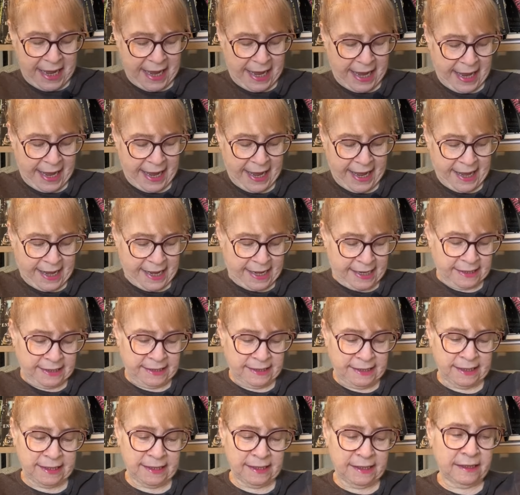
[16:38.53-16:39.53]

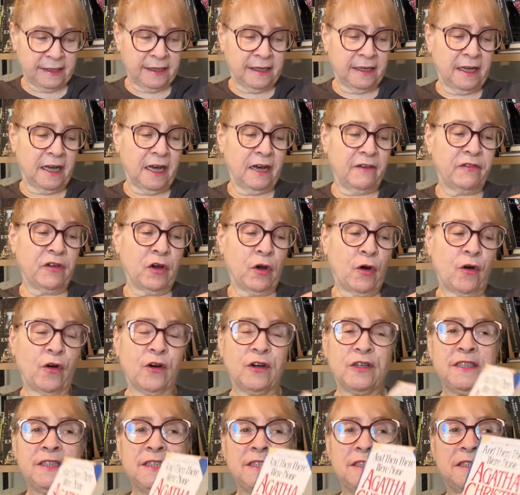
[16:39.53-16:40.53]
And, of
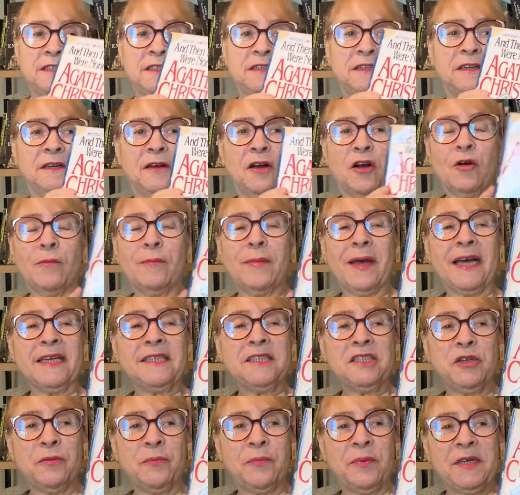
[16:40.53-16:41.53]
course, her
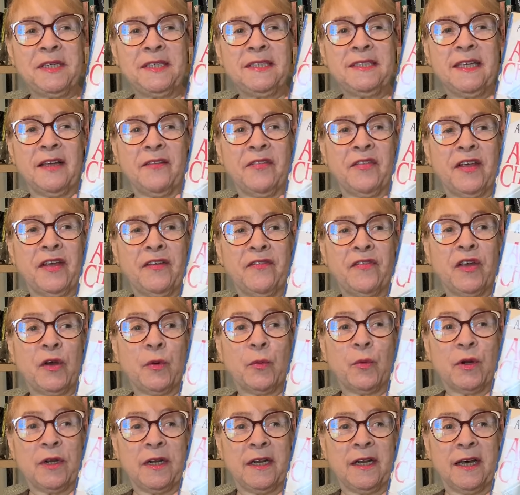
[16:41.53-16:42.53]
masterpiece, And Then There
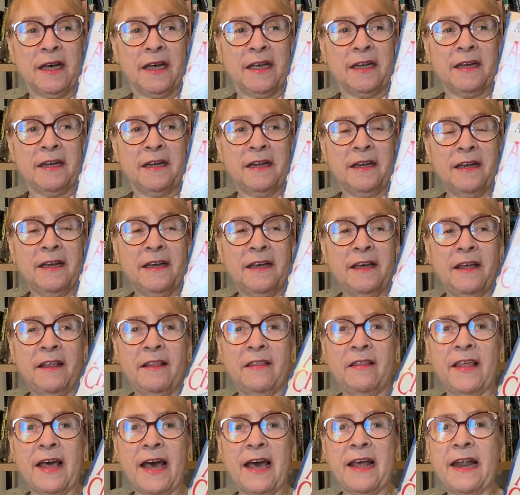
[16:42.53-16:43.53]
Were None,
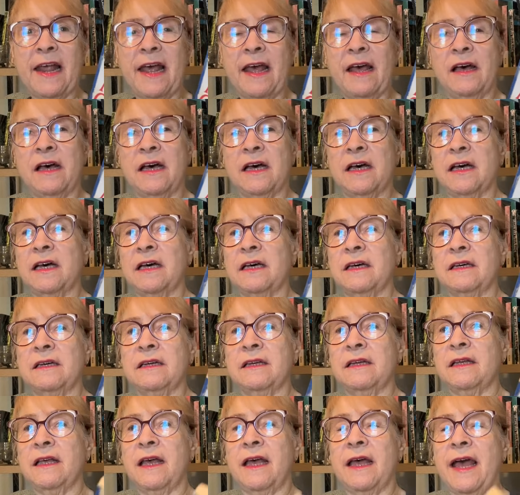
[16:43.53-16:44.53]
that
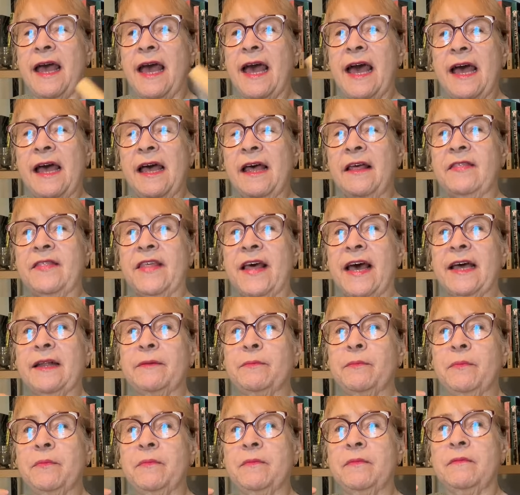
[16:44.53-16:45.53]
other
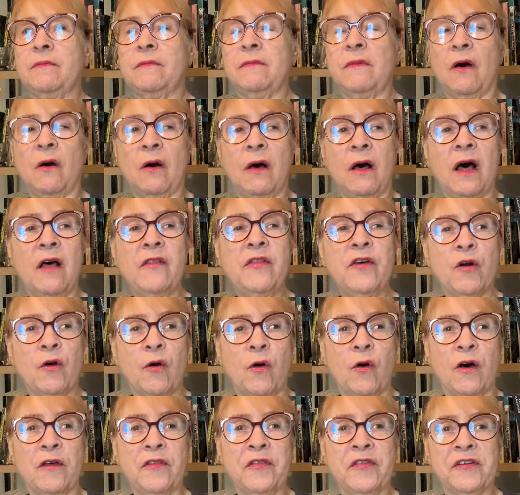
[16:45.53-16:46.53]

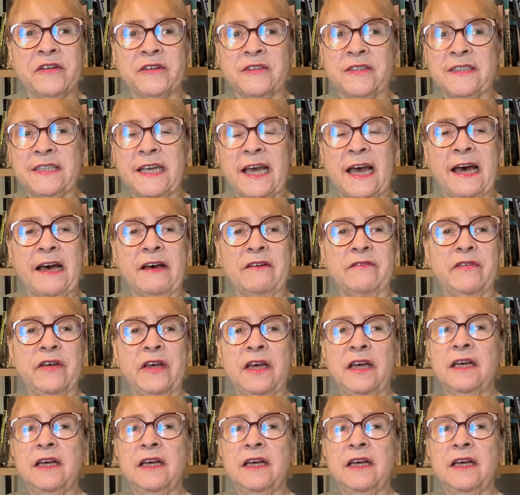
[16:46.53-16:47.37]
authors have